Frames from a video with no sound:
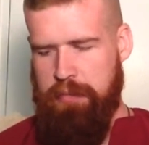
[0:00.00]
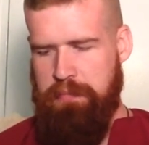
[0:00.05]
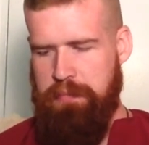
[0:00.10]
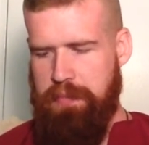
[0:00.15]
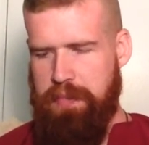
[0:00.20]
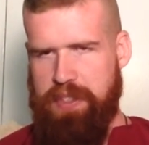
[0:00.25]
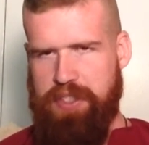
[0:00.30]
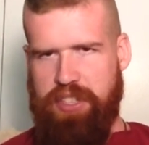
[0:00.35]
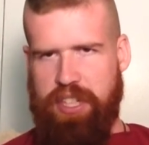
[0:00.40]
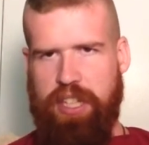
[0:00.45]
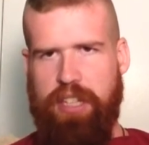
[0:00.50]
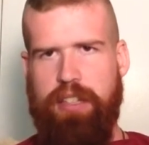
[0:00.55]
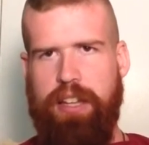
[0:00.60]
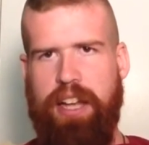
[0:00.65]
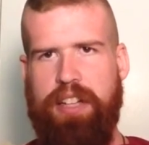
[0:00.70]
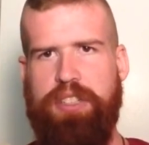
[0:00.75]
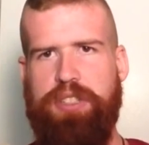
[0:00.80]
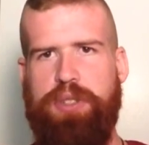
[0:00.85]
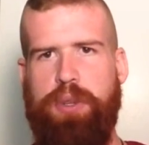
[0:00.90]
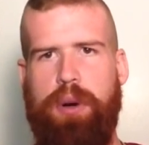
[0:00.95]
the
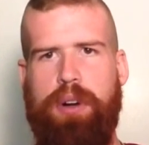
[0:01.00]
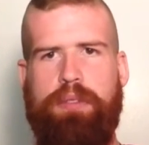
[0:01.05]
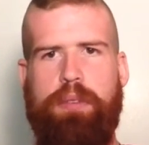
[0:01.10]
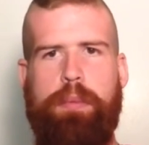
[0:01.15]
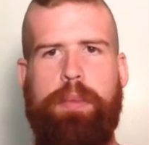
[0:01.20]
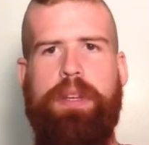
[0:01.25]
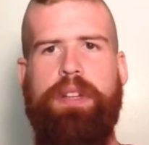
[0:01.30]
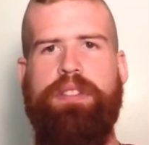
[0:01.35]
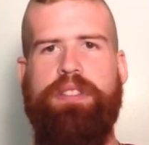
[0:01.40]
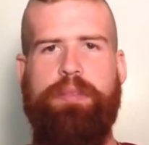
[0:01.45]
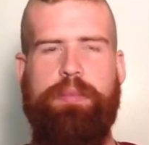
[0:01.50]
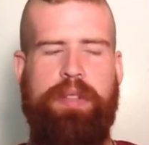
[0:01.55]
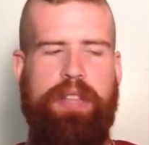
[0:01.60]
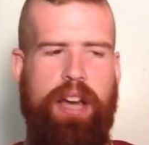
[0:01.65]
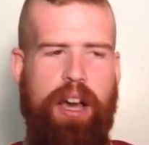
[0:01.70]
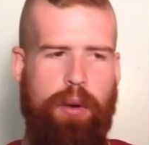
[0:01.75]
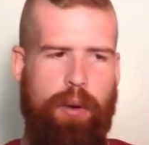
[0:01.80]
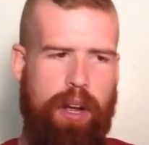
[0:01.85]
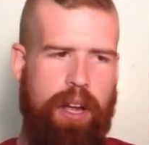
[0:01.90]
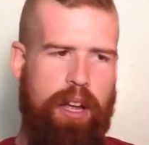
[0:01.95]
single-edged sort of appeals to me
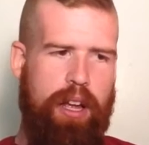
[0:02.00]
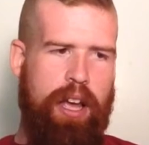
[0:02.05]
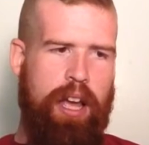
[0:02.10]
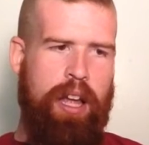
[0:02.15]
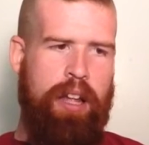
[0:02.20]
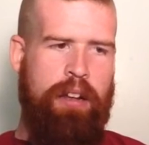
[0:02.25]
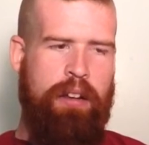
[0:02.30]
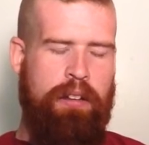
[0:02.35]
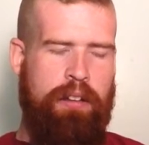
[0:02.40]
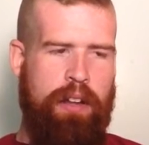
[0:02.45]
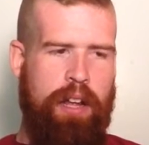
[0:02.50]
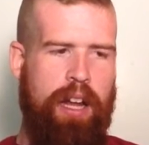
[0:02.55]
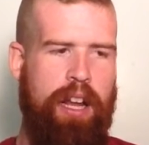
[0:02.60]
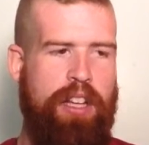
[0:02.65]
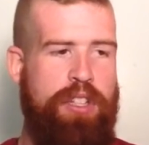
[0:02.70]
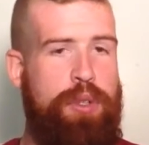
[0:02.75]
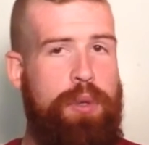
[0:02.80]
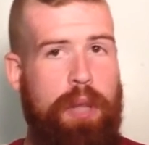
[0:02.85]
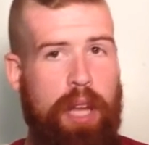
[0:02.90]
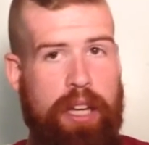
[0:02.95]
that way, and I
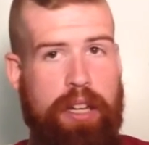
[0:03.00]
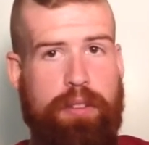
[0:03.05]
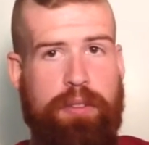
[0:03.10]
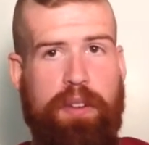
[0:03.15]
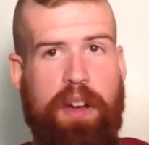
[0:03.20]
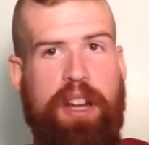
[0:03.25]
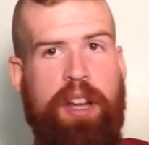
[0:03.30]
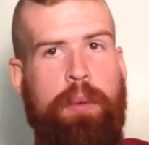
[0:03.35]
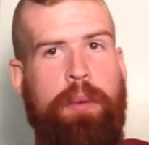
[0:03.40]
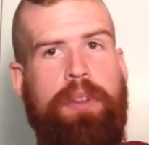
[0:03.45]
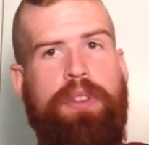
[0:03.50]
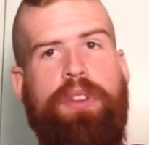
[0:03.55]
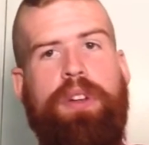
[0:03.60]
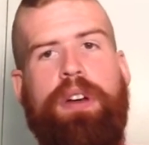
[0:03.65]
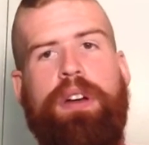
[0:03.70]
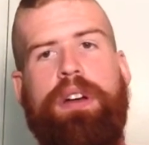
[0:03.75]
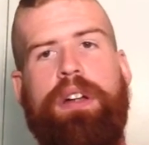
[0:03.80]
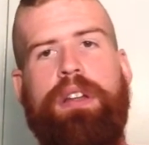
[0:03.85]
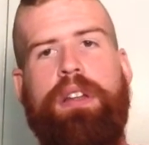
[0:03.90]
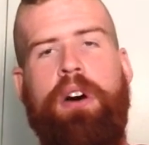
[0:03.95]
do like fighting with
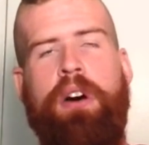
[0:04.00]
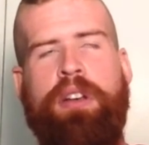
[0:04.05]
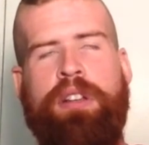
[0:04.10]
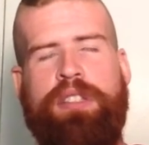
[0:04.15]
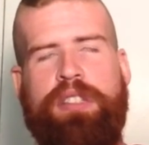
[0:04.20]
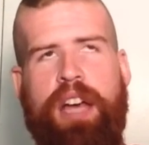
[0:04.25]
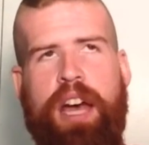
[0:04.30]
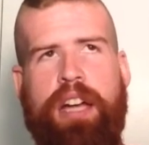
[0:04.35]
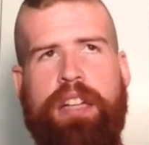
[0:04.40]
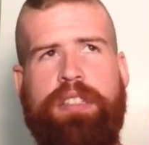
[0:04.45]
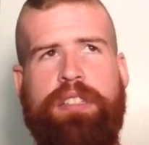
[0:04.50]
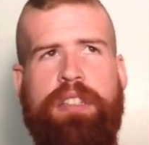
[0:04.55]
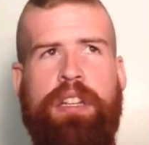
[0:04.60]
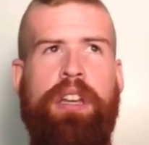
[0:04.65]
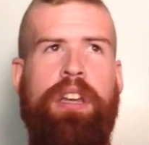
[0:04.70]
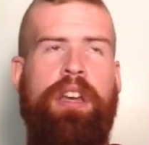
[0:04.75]
a long sax.